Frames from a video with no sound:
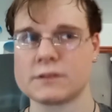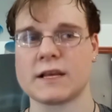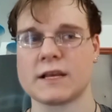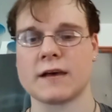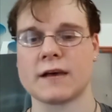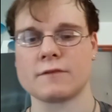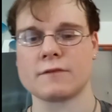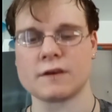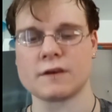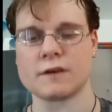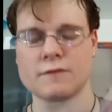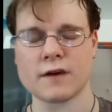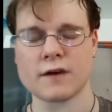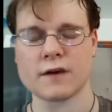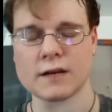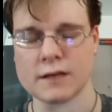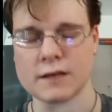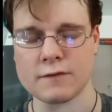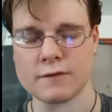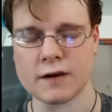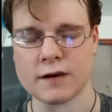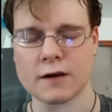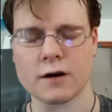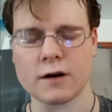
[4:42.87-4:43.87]
they have event
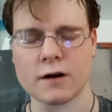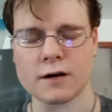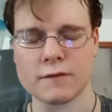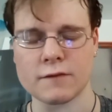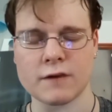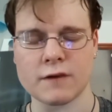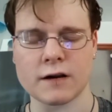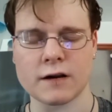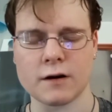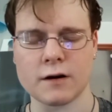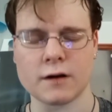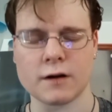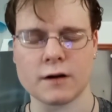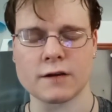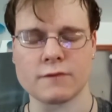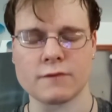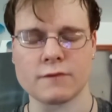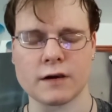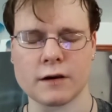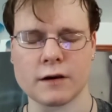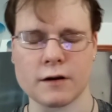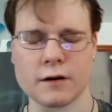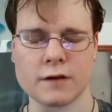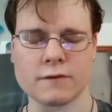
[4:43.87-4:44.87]
event card event card
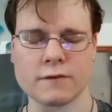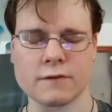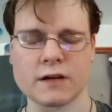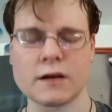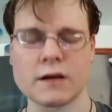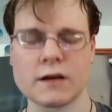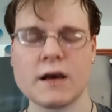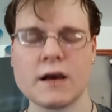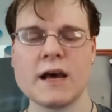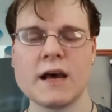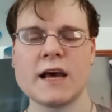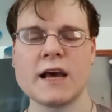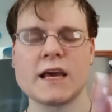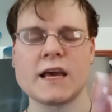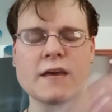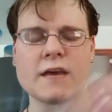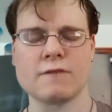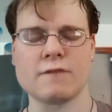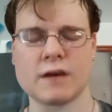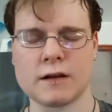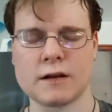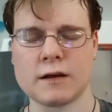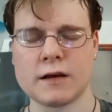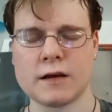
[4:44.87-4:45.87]
event card event
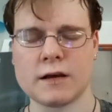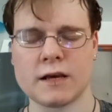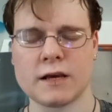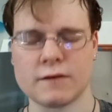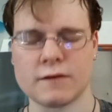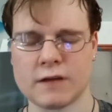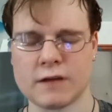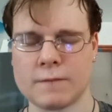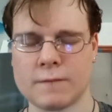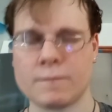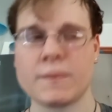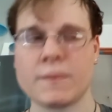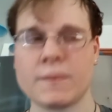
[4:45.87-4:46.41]
event event,